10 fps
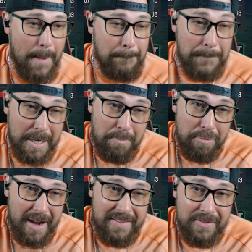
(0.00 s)
but
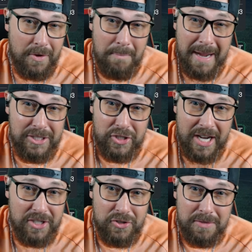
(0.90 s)
prices might
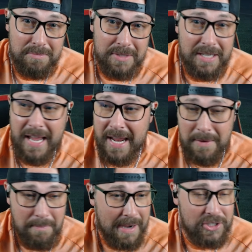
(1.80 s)
change today,
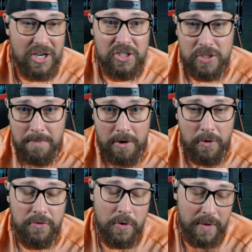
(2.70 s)
might change tomorrow.
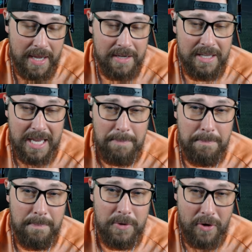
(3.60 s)
So again, keep
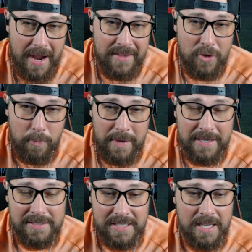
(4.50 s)
your eyes open
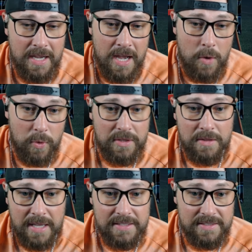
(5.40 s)
to see what the
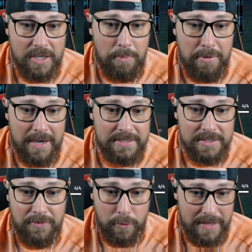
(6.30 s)
lazy sell price is
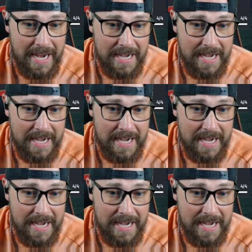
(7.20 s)
for the